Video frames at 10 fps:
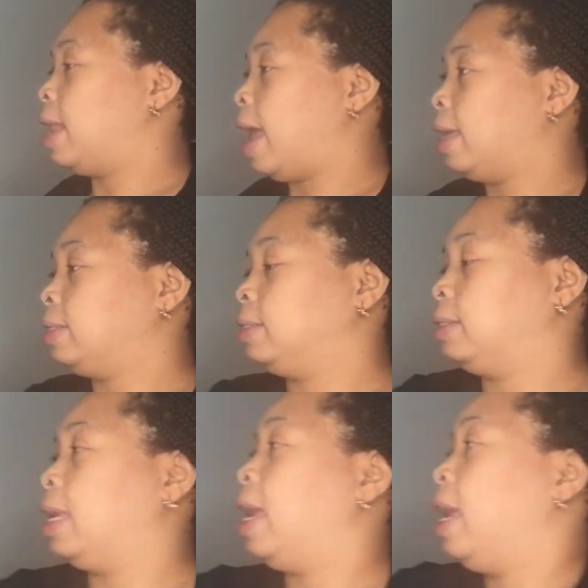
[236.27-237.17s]
next
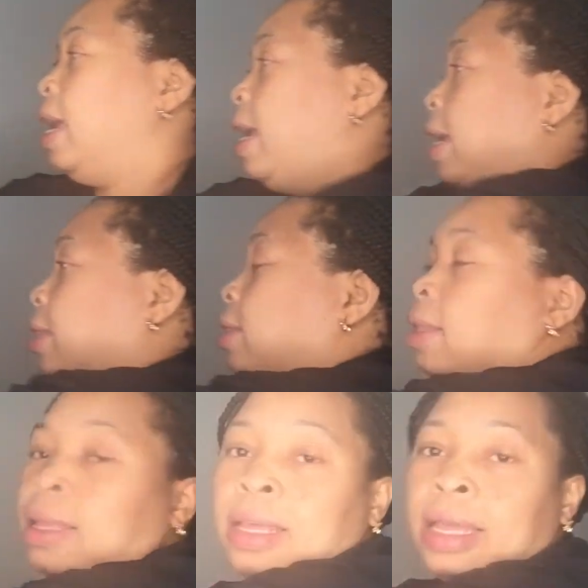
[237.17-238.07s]

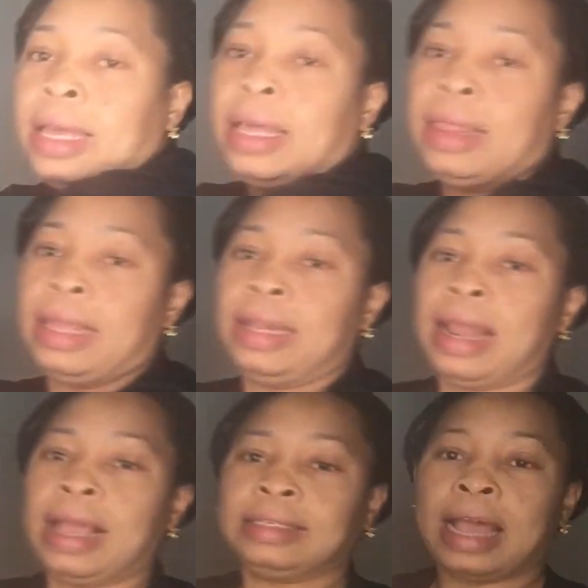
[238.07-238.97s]
thing, the
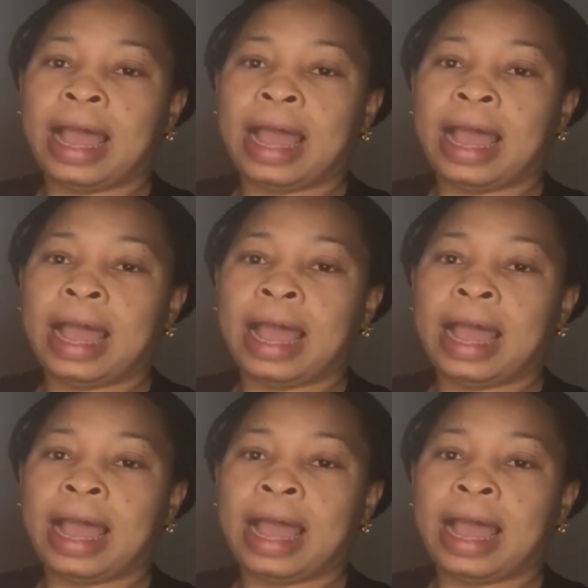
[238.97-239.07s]
next